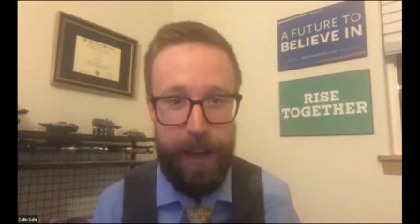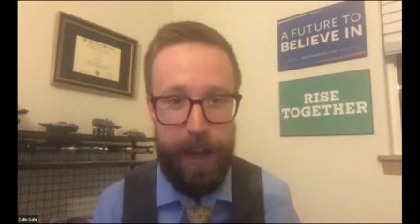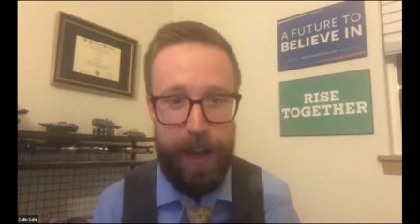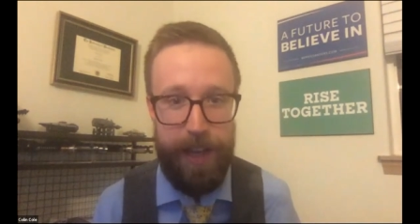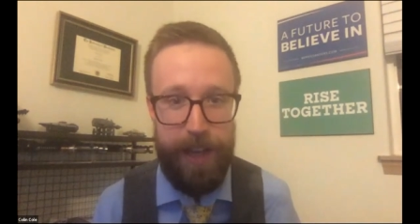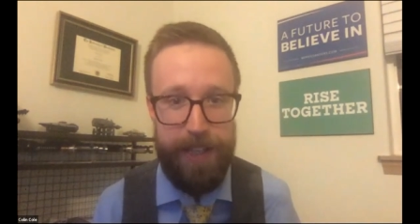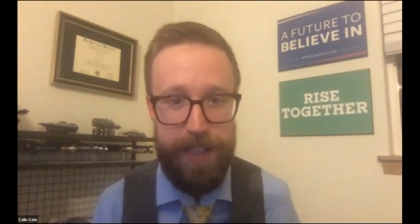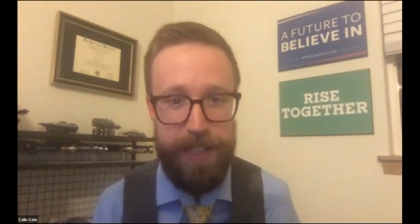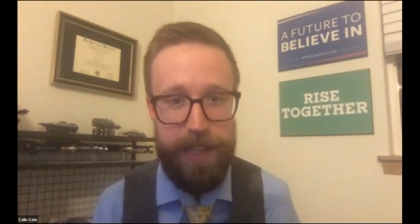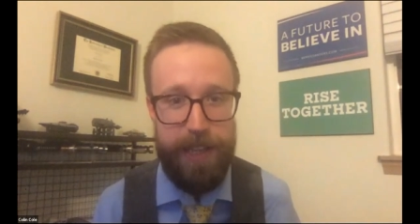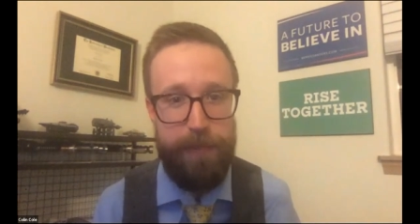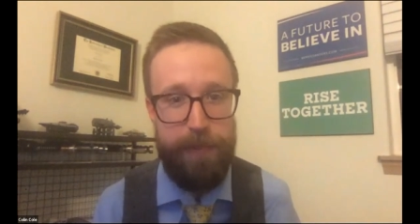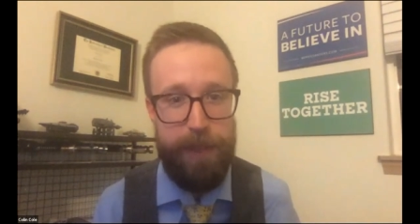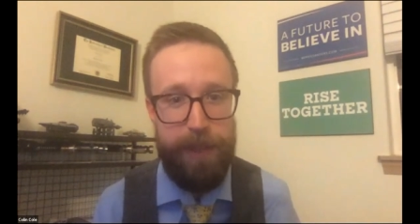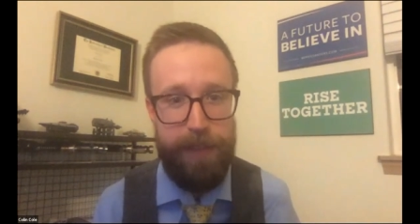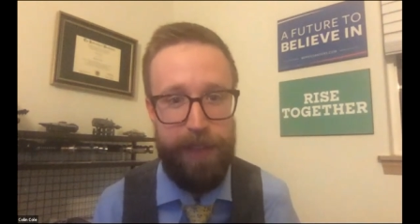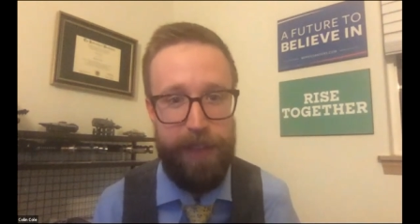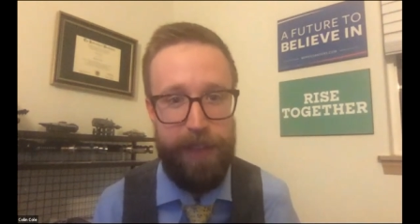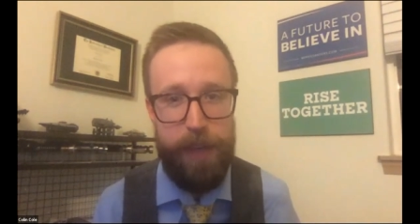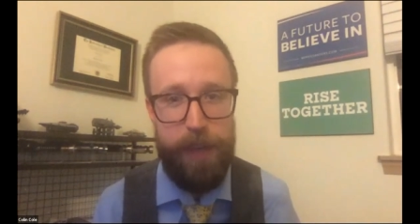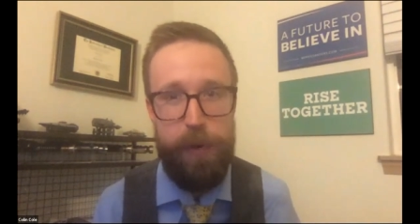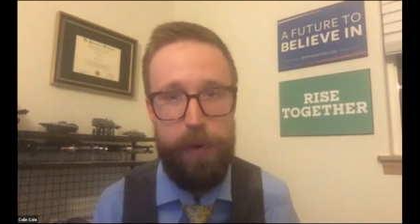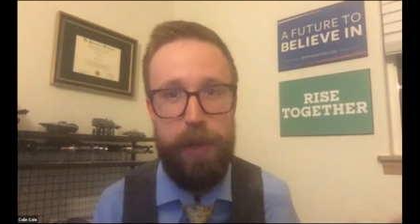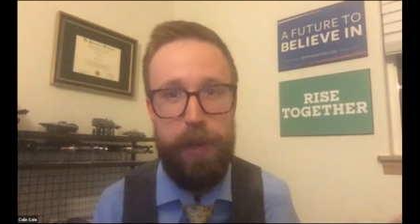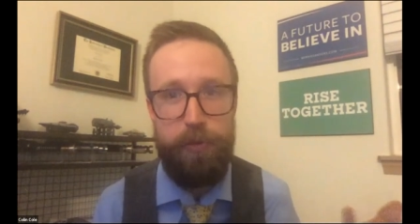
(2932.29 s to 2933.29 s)
is something
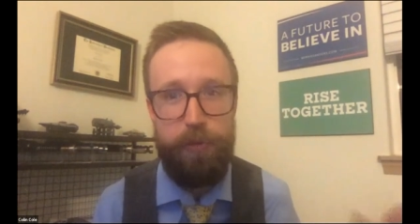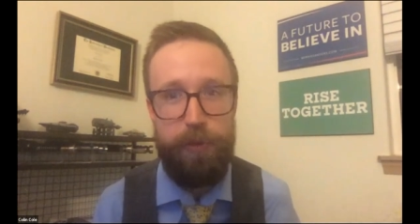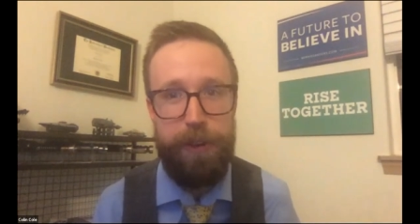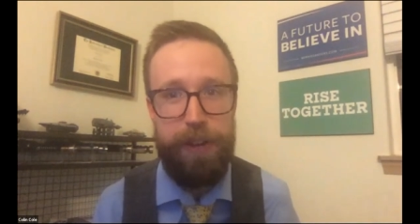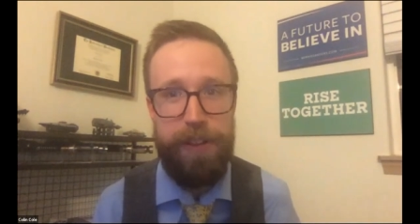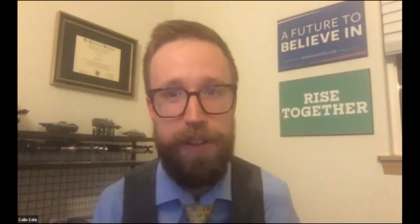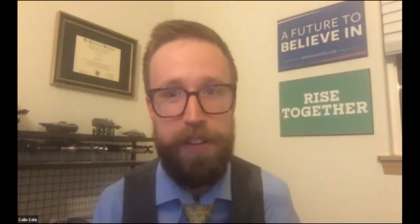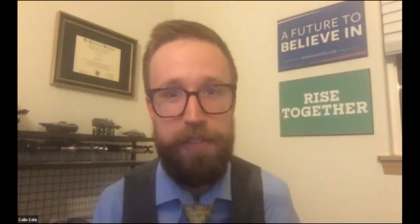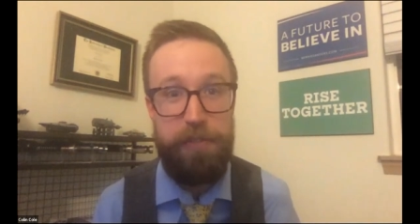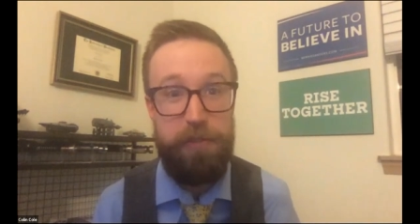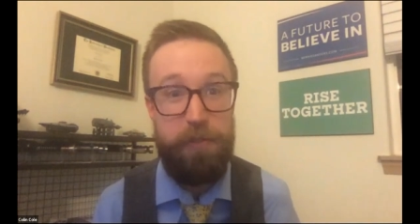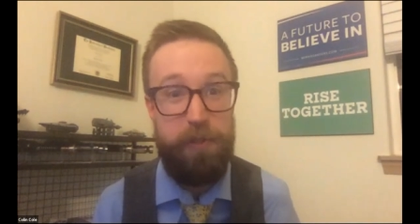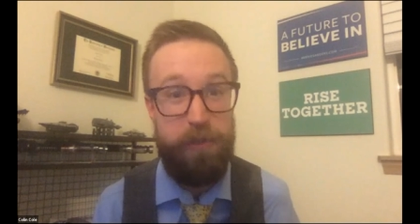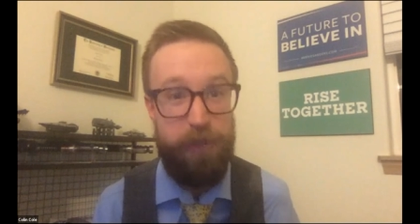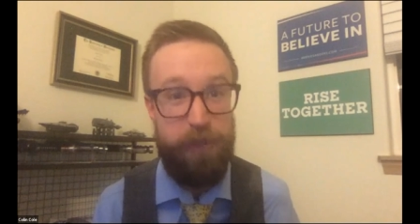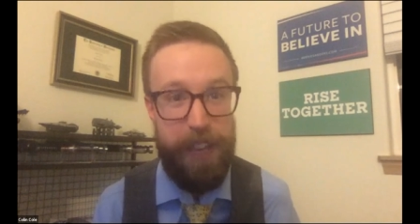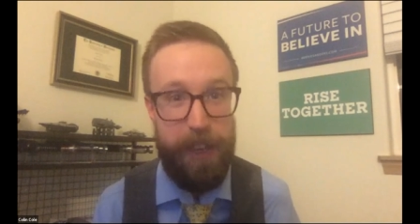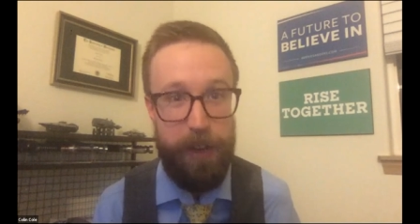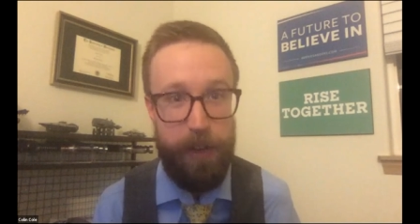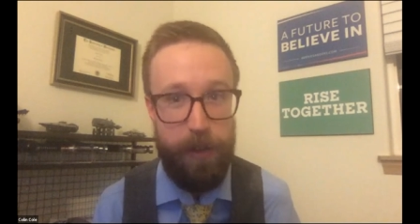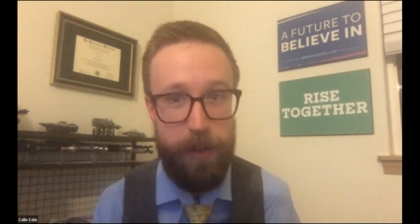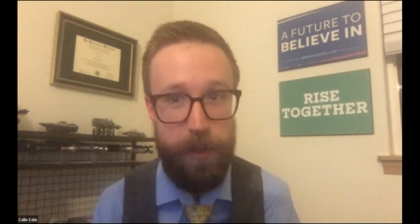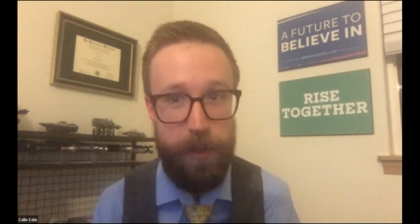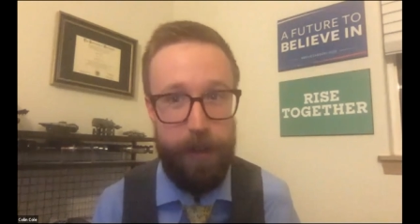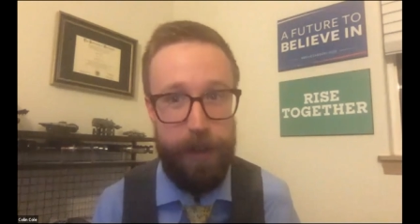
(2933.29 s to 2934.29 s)
that you can really
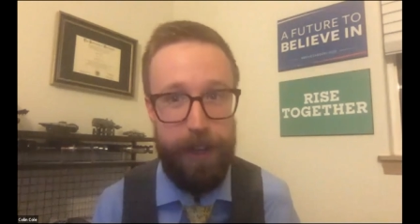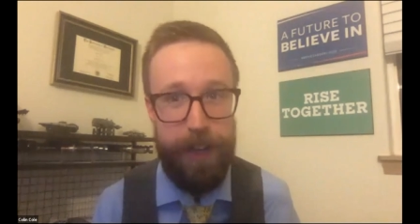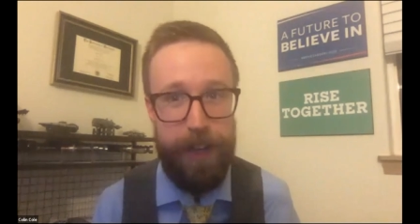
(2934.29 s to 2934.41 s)
feel.